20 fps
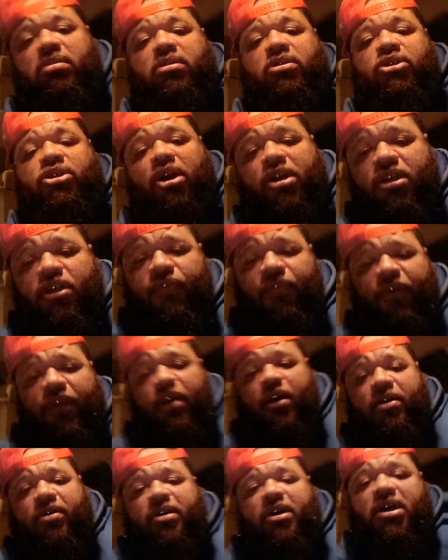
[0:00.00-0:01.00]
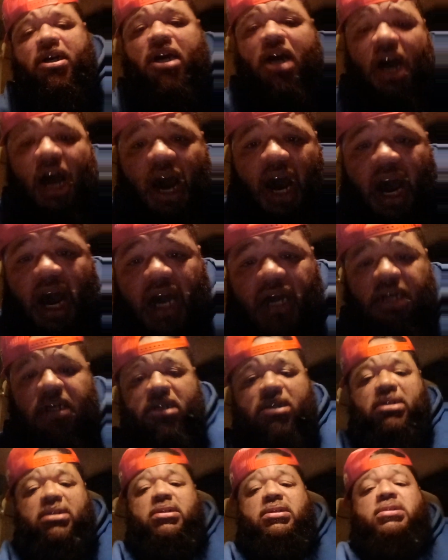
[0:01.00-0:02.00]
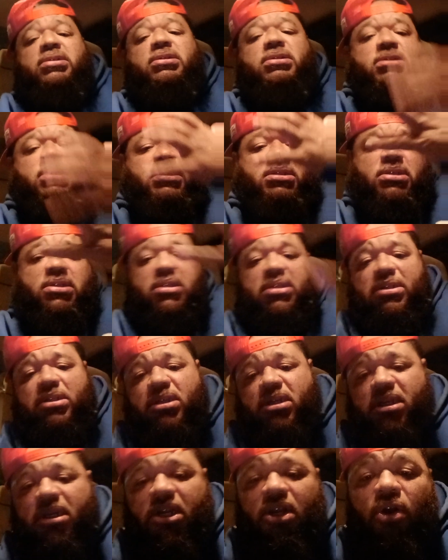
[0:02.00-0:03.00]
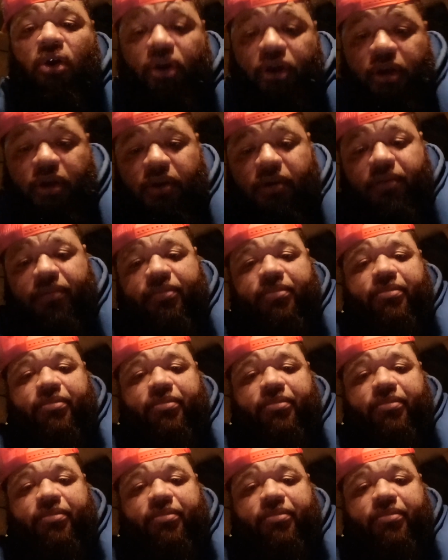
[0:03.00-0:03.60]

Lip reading: Share this video. Huh? Lawyer.